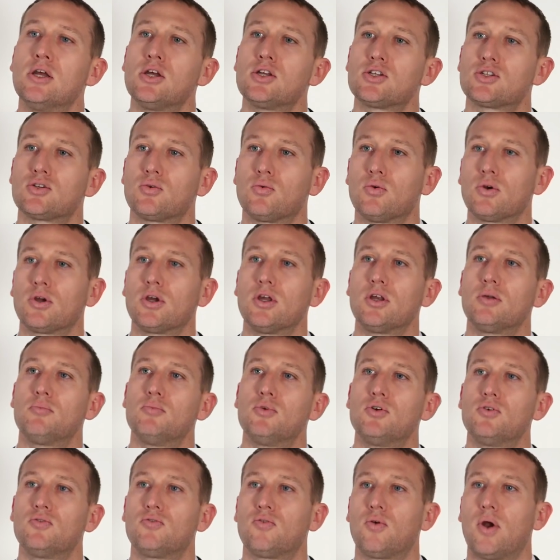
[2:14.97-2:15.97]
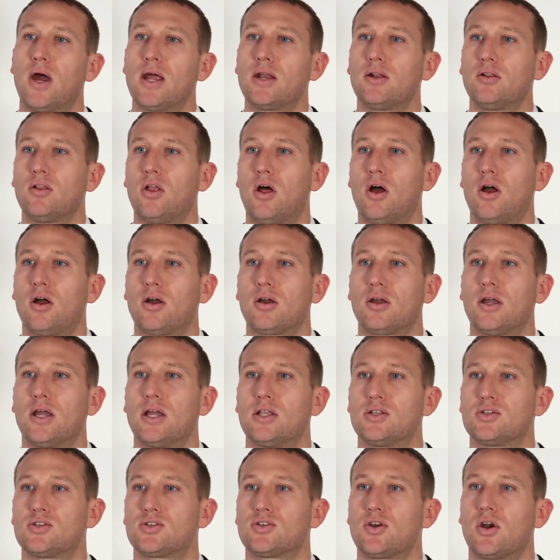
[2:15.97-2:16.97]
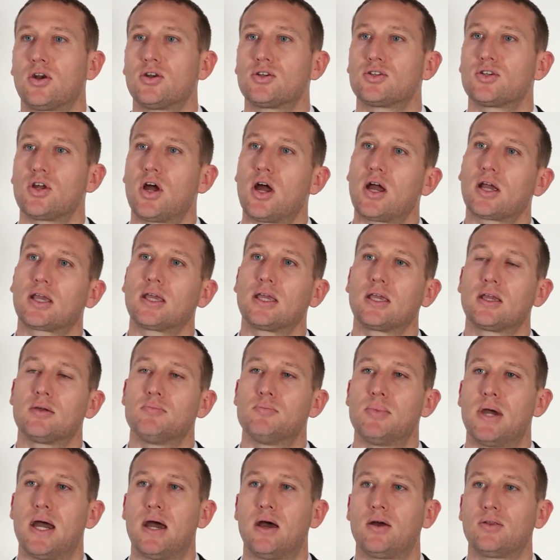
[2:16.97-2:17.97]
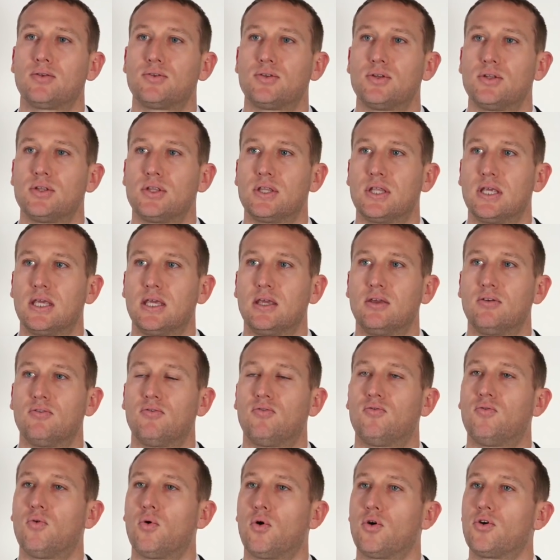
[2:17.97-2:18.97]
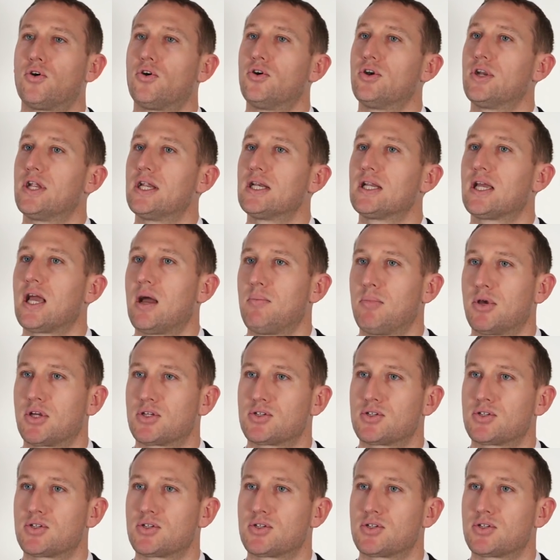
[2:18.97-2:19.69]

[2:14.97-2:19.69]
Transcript: So we're going to move right along and start talking about the foreign earned income